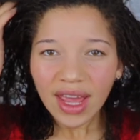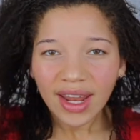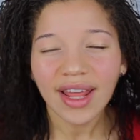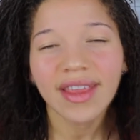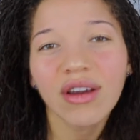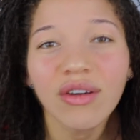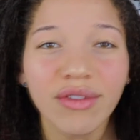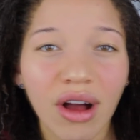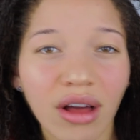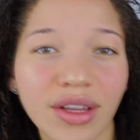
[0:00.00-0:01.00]
And I think
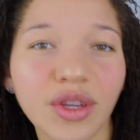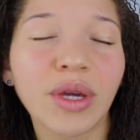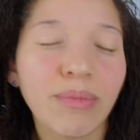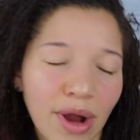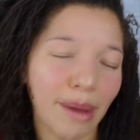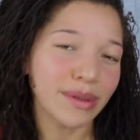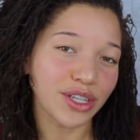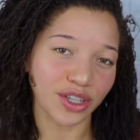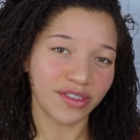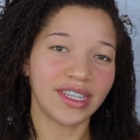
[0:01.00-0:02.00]
overall you can probably
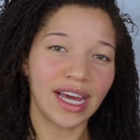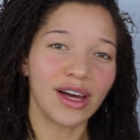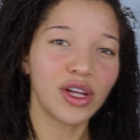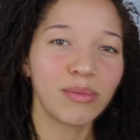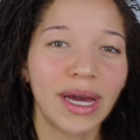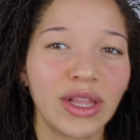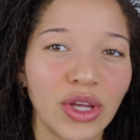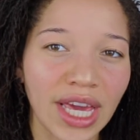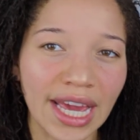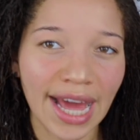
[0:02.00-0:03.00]
just tell by
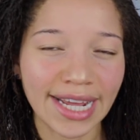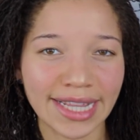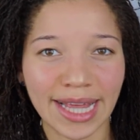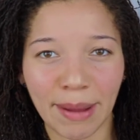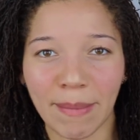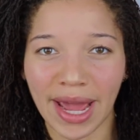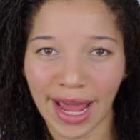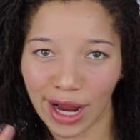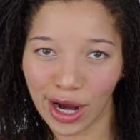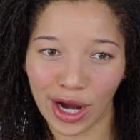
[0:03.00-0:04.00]
looking at it that my
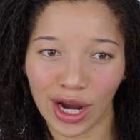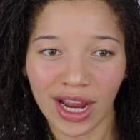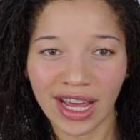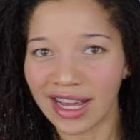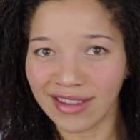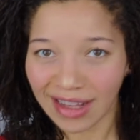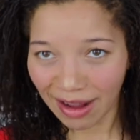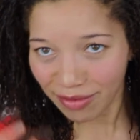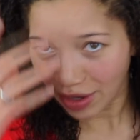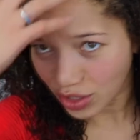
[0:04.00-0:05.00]
hair is
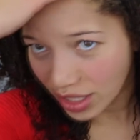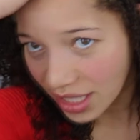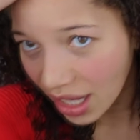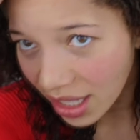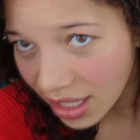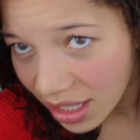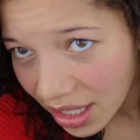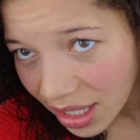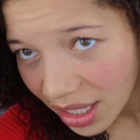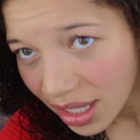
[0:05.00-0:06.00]
not freshly done.
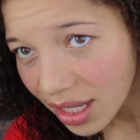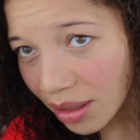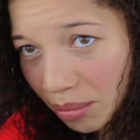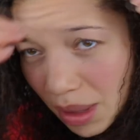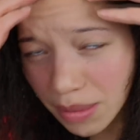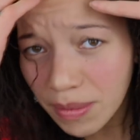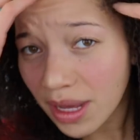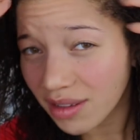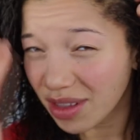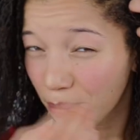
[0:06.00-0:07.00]
Maybe
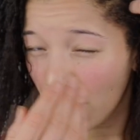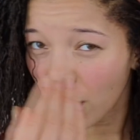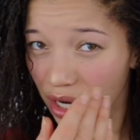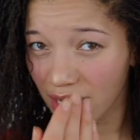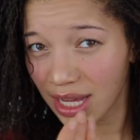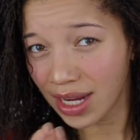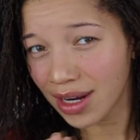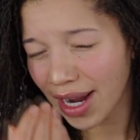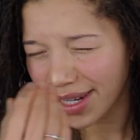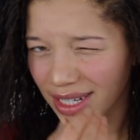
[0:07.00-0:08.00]
because of the part
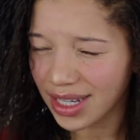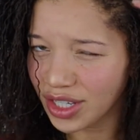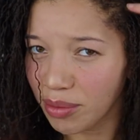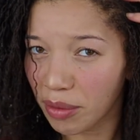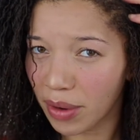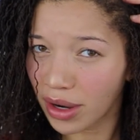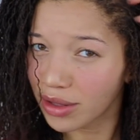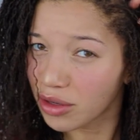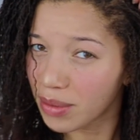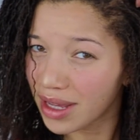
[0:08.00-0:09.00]
here. I did touch up the part a
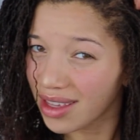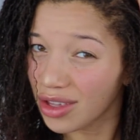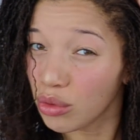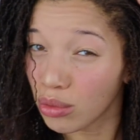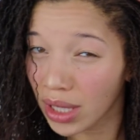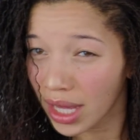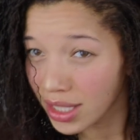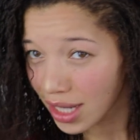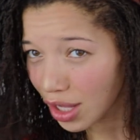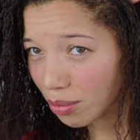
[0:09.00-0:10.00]
little bit. You
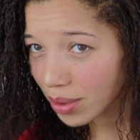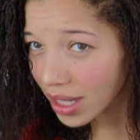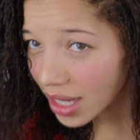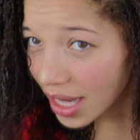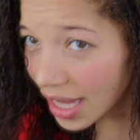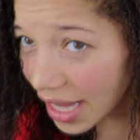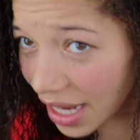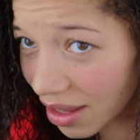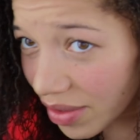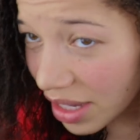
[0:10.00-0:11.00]
can't tell, but
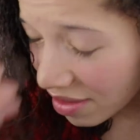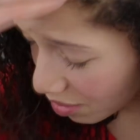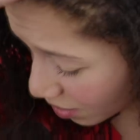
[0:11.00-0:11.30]
it even needs